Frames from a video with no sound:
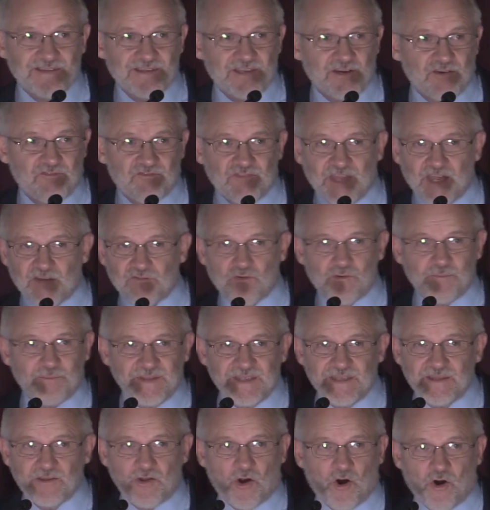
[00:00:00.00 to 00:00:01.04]
There have never
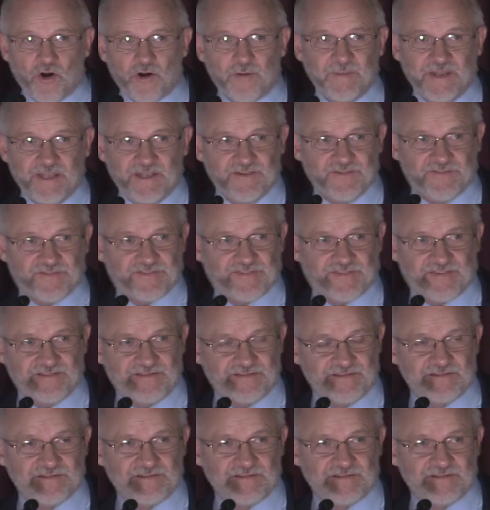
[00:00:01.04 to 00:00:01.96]
been armies